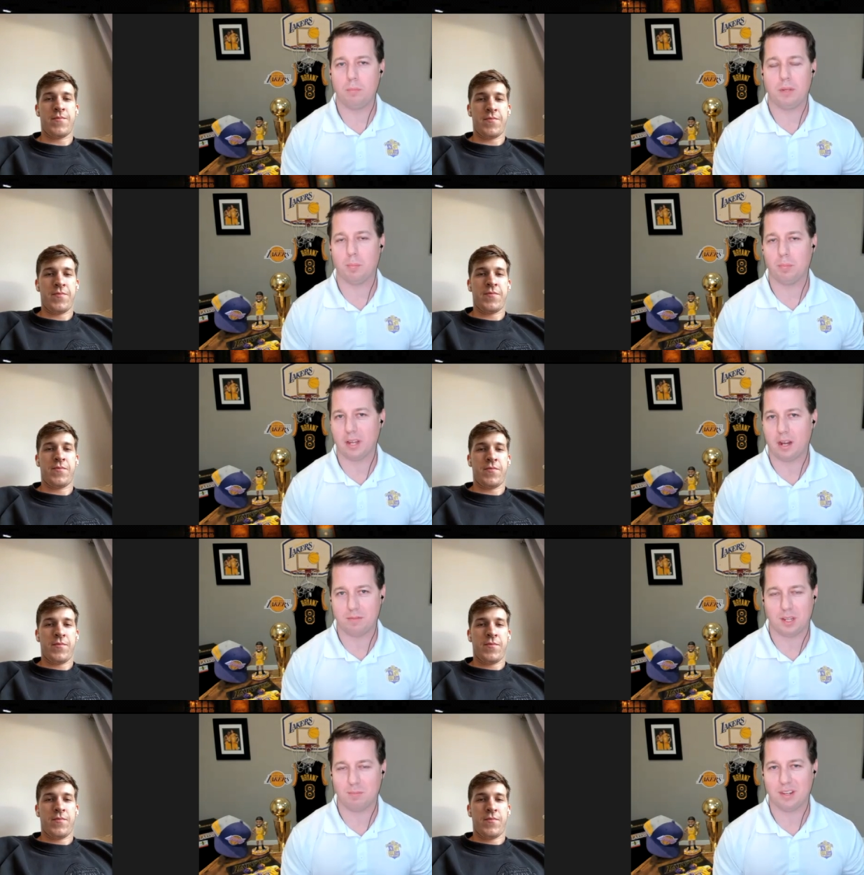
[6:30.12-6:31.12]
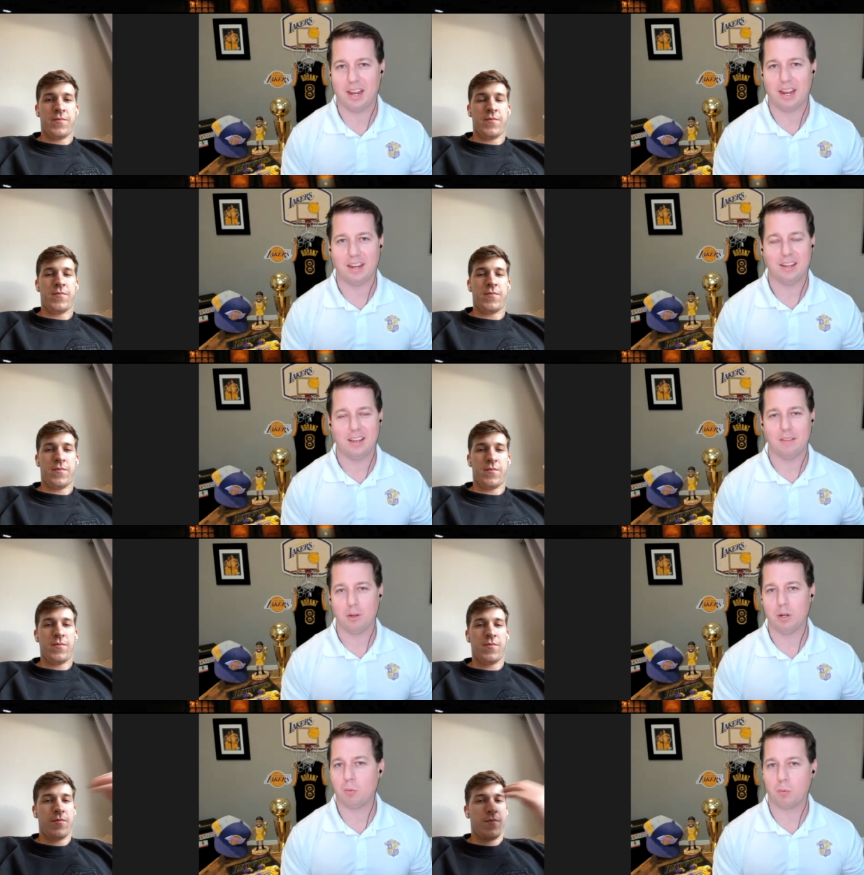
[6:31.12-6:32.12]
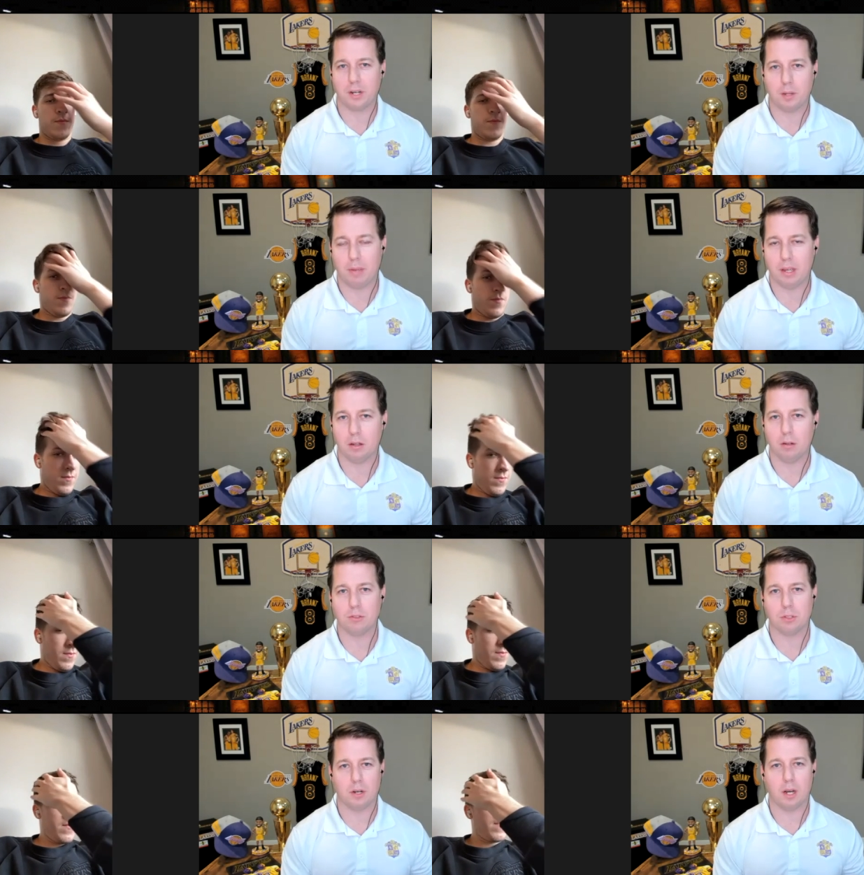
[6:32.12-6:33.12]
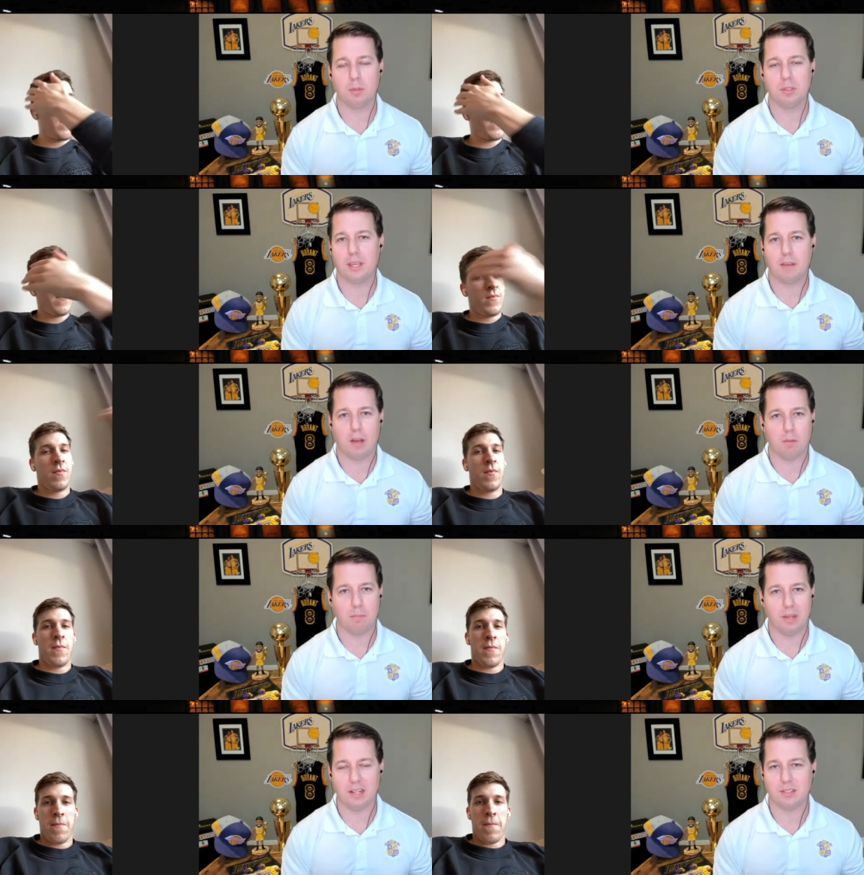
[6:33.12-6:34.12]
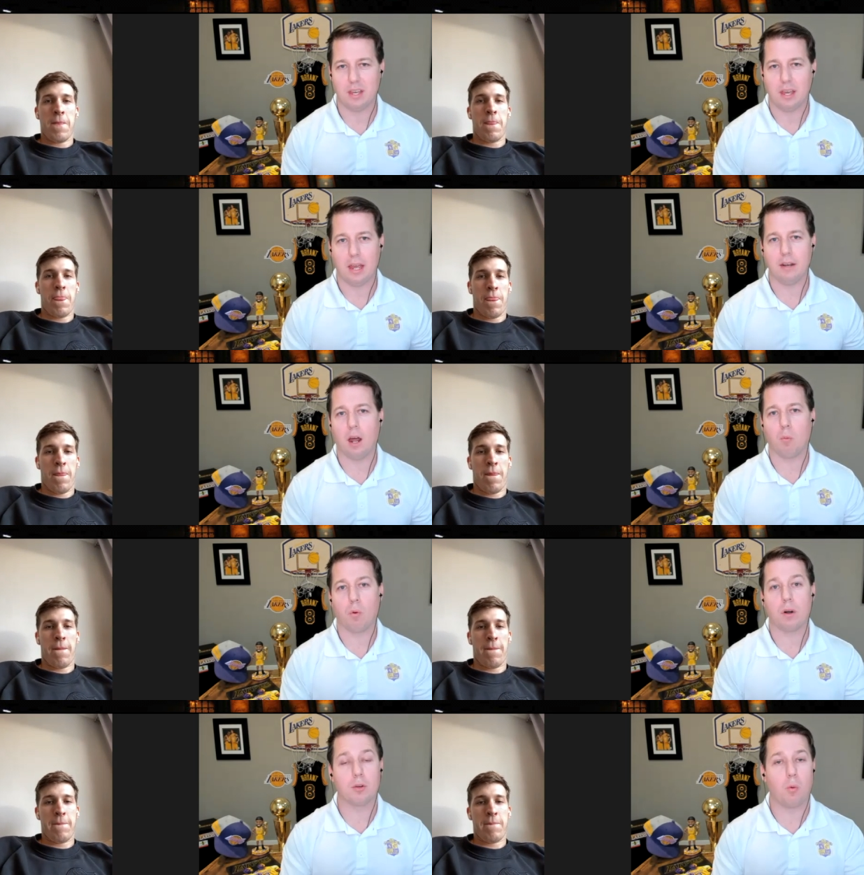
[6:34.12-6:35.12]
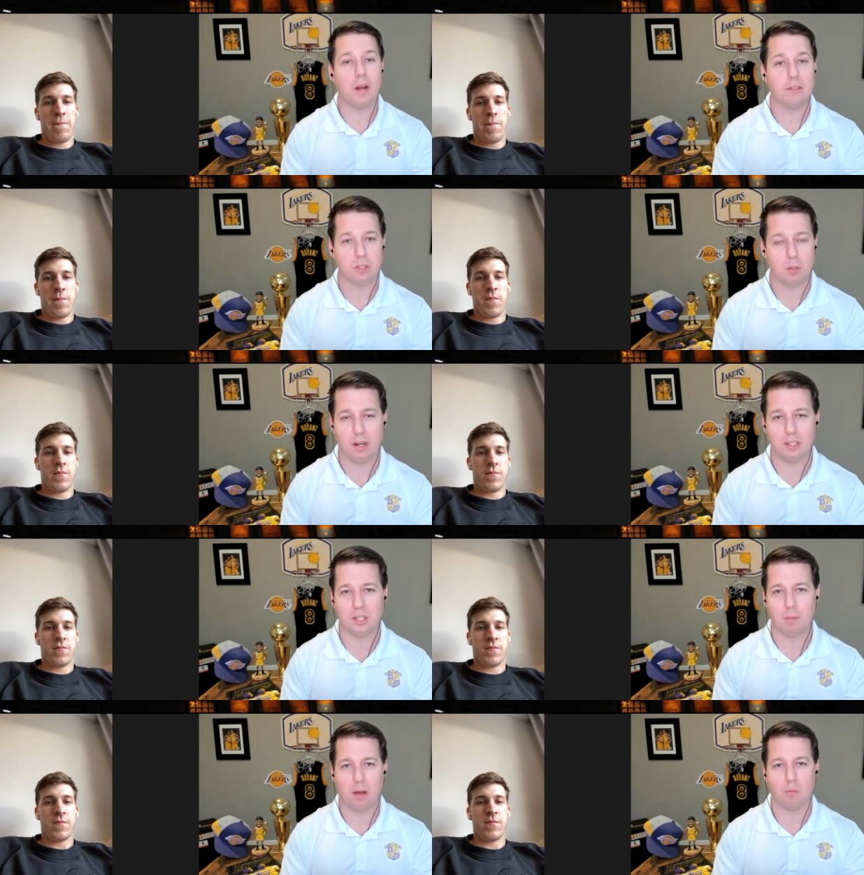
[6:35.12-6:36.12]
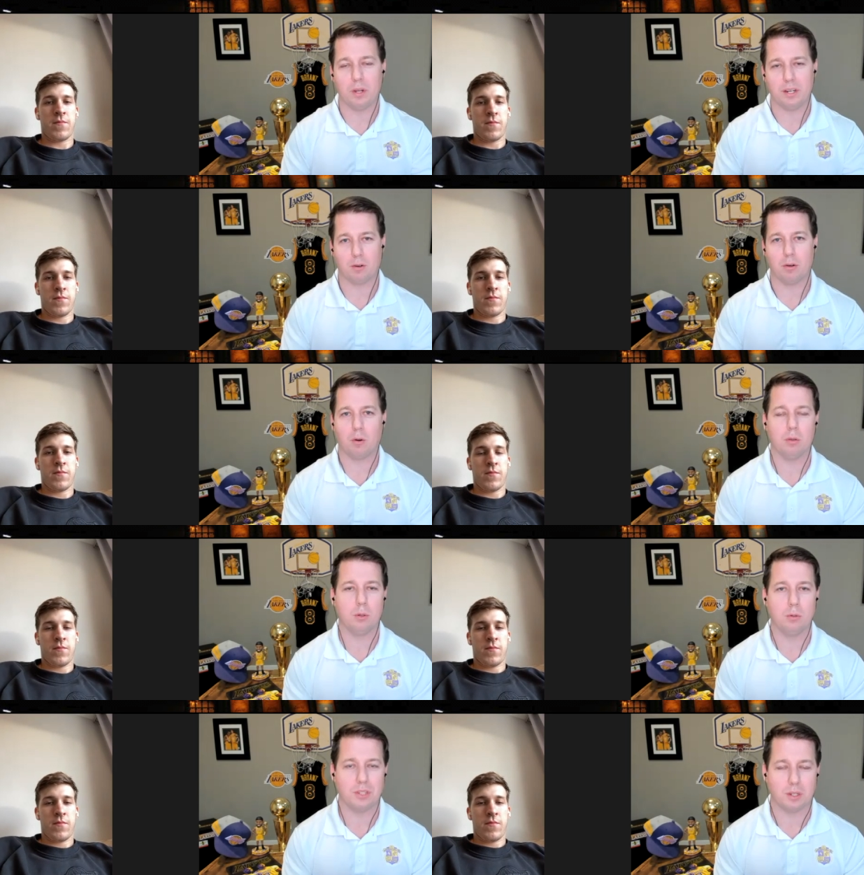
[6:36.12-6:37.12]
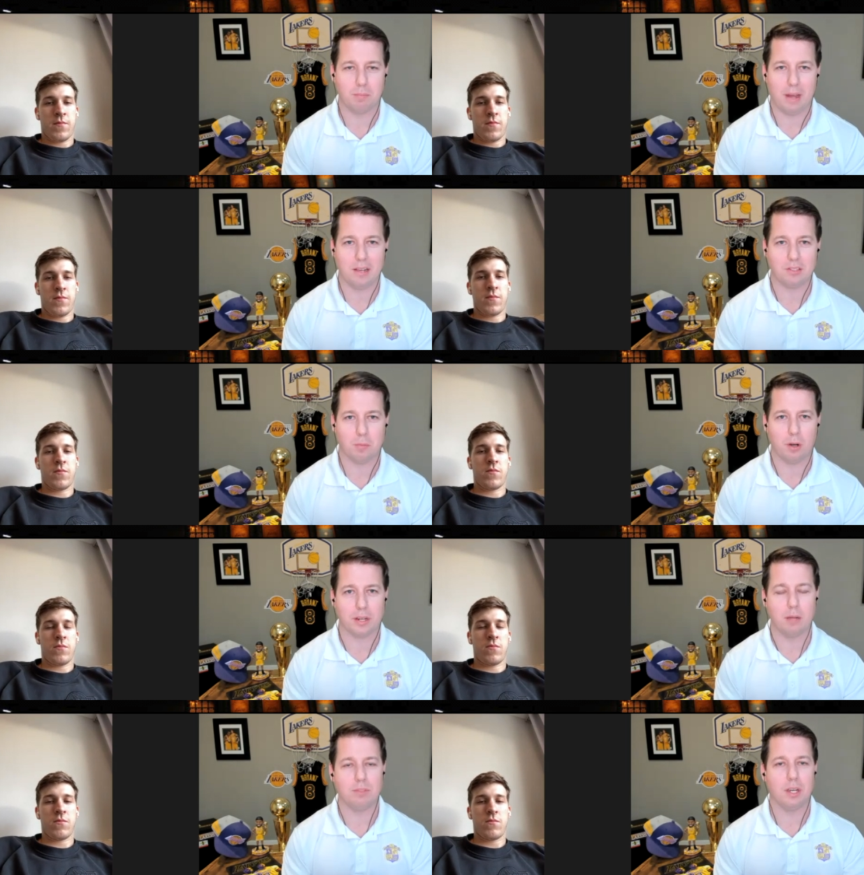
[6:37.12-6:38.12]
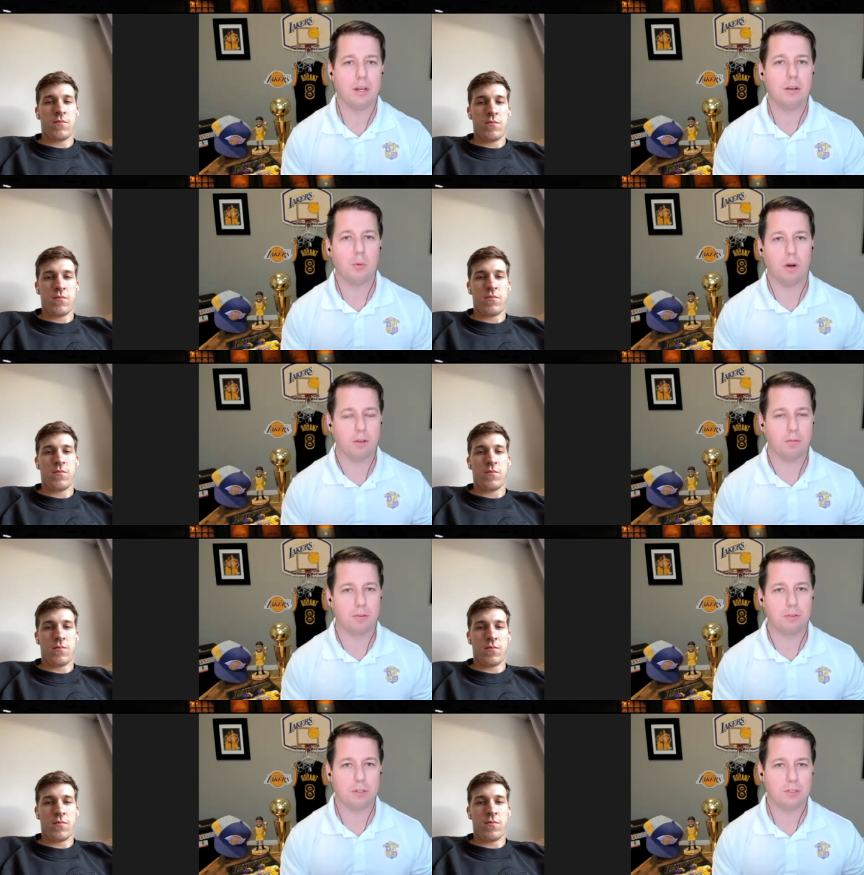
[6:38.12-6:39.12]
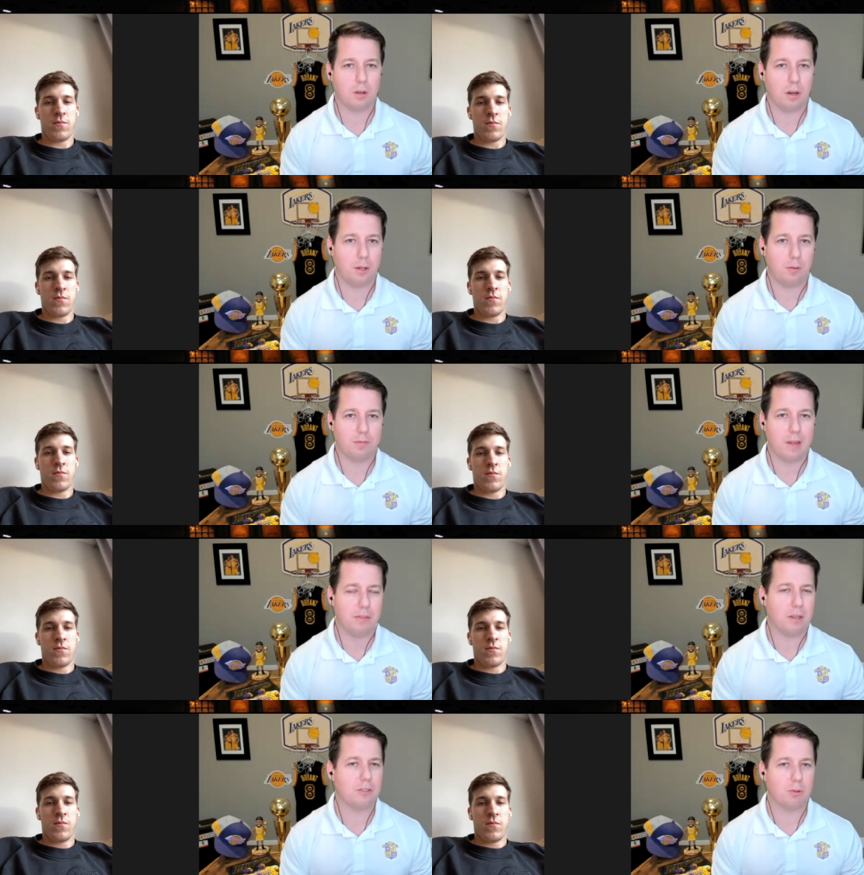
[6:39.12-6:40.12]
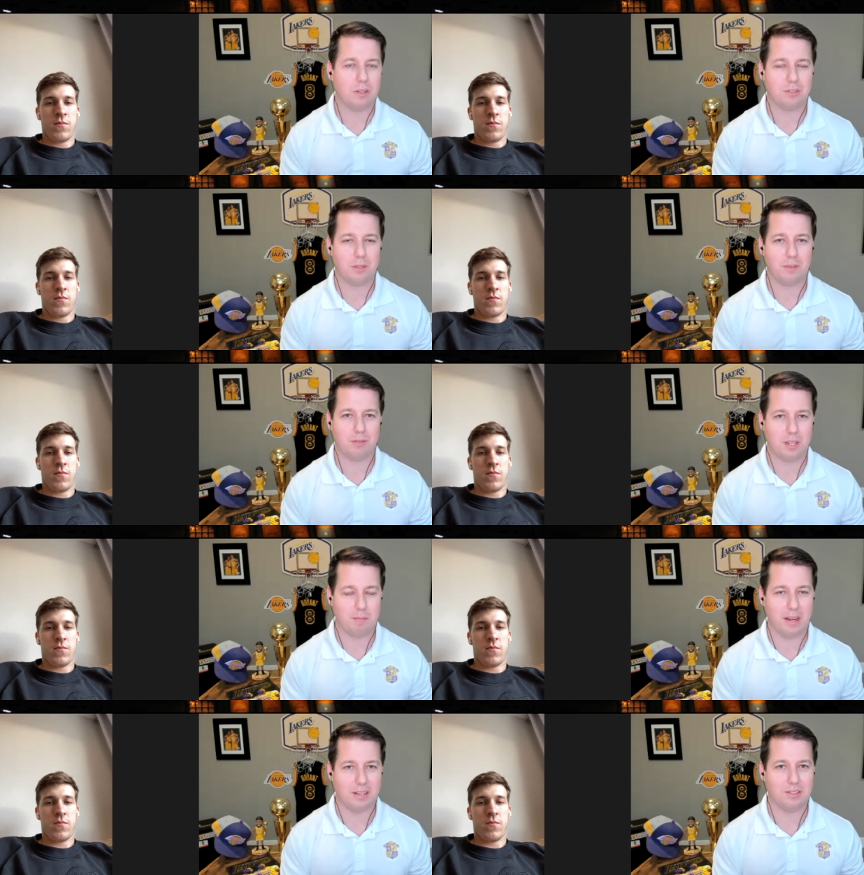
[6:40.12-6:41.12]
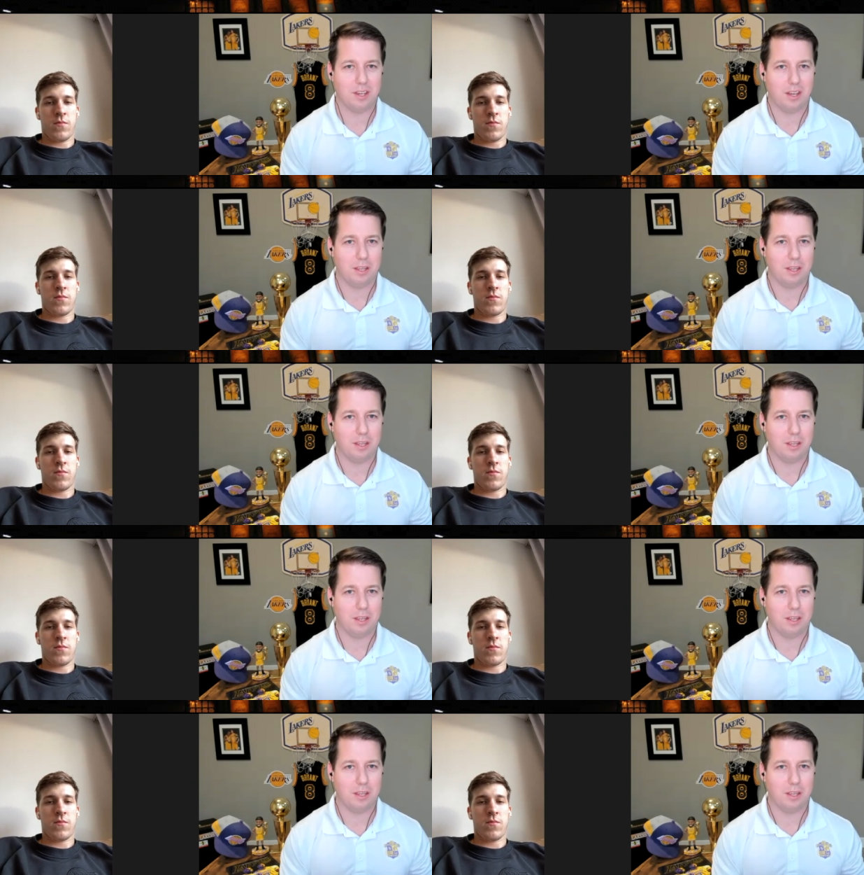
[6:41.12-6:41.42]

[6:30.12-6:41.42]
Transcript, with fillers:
Speaker 1: wouldn't be a playoff team today. They're in a rebuild, so they're able to give out minutes and not worry quite so much about winning or, or losing basketball games. Yet here you are, you've, you've gotten the trust of your teammates.